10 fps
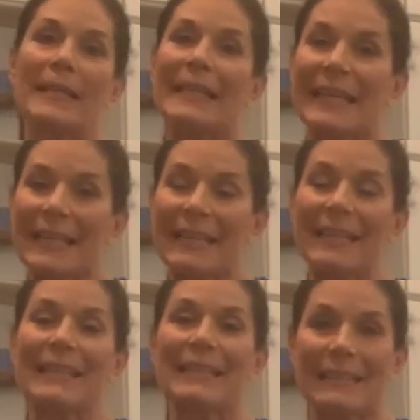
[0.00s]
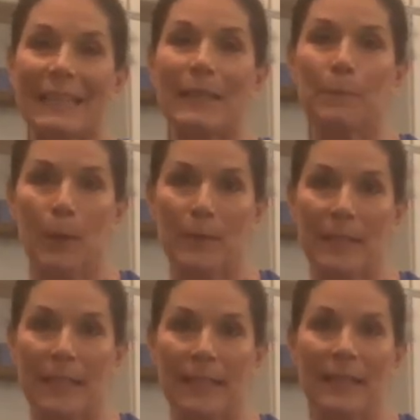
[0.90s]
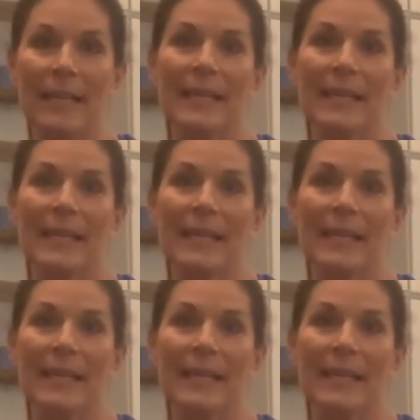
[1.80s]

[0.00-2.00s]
getting in lean protein